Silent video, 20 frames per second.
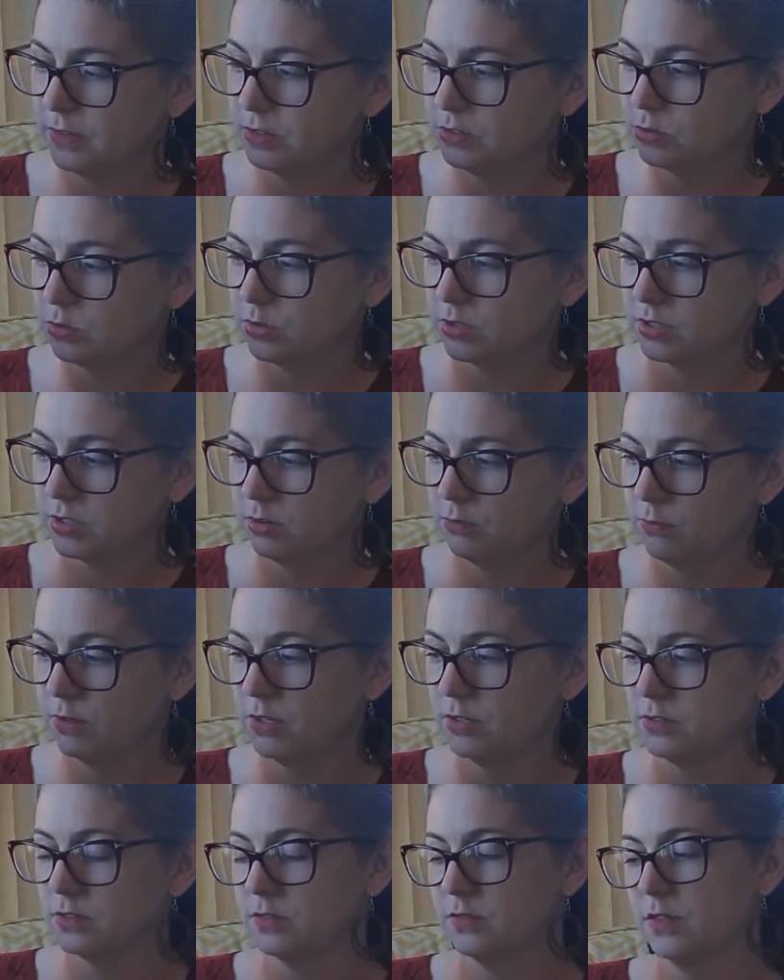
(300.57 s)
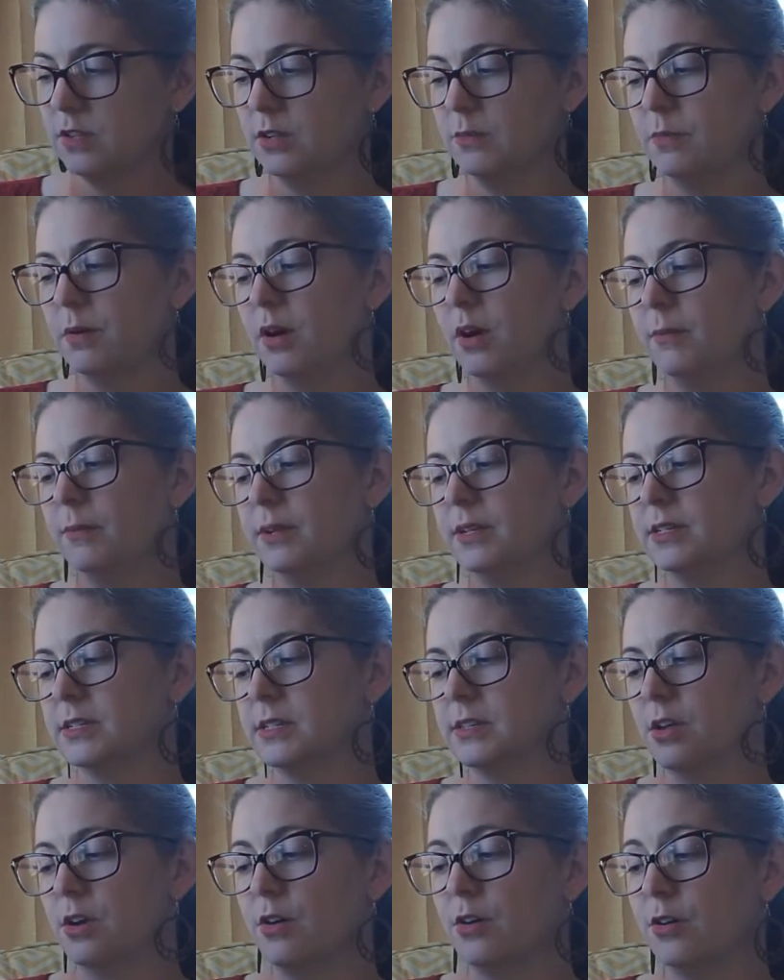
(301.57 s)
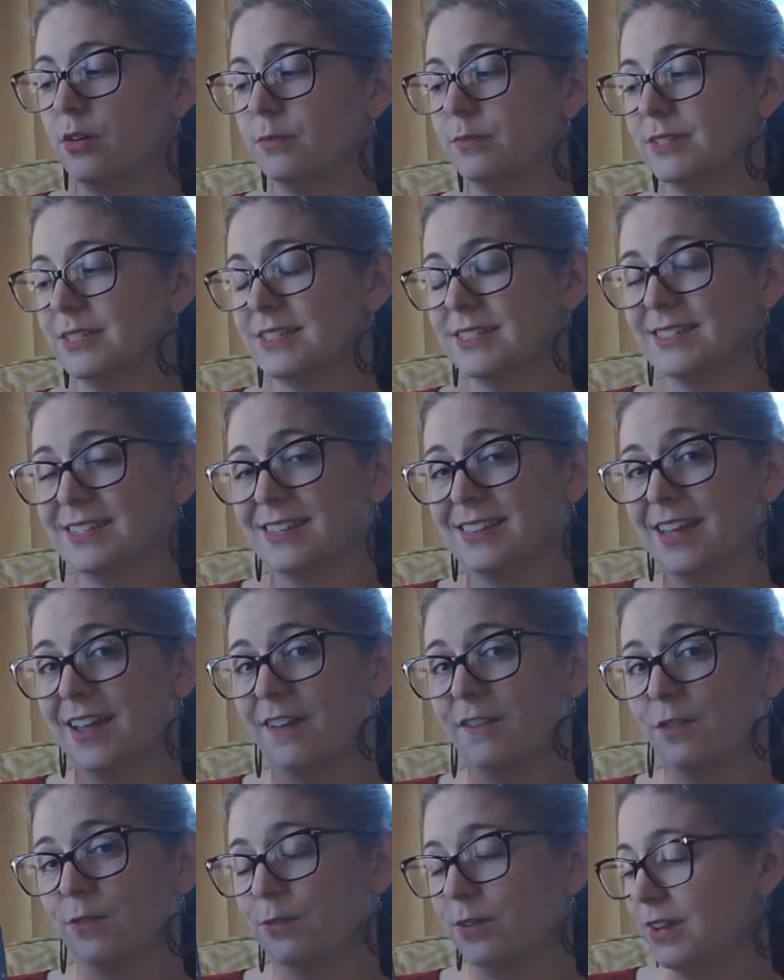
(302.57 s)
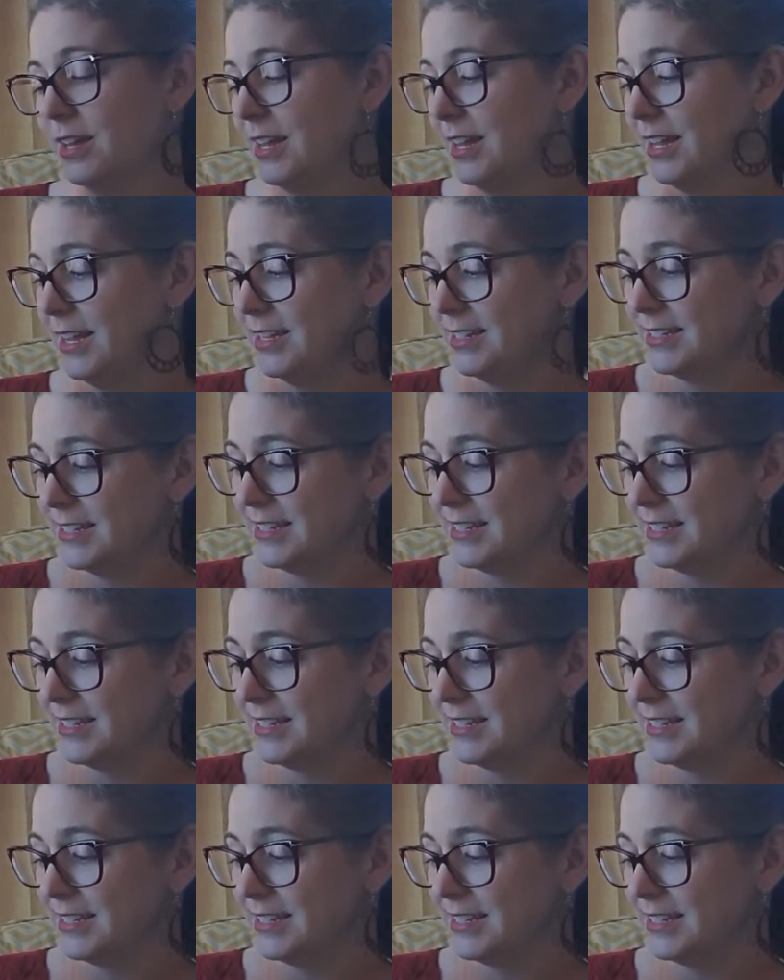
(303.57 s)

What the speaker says: the doors and windows of the apartments and the homes and see that everyone is,